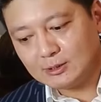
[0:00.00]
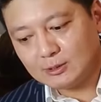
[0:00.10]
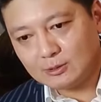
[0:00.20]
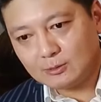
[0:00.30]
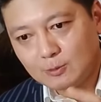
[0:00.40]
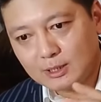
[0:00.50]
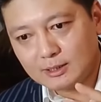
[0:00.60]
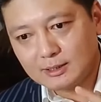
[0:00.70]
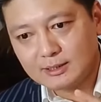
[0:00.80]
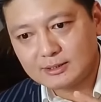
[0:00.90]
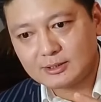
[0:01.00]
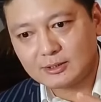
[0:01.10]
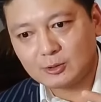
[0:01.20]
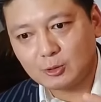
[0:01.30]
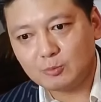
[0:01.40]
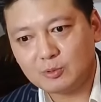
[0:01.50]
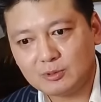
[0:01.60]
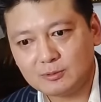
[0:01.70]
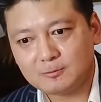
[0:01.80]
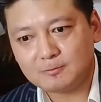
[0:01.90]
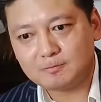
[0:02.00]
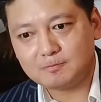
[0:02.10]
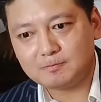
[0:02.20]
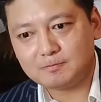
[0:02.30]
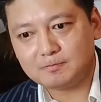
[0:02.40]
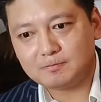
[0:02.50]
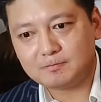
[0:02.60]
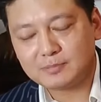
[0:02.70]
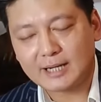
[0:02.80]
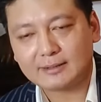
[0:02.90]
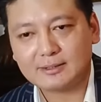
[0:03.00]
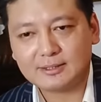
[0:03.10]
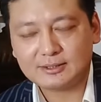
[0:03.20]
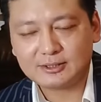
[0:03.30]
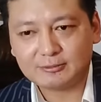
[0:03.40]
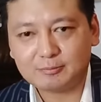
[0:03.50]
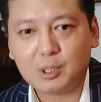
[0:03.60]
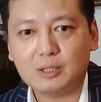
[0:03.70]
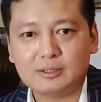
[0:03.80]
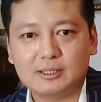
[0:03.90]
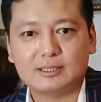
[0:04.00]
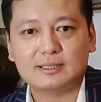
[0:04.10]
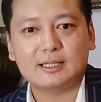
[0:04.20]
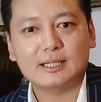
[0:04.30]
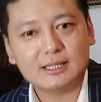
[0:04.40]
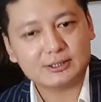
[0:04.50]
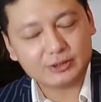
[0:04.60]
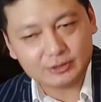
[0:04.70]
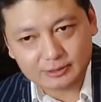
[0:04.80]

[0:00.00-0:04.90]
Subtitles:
Or what is the noble practice of politics? I ask you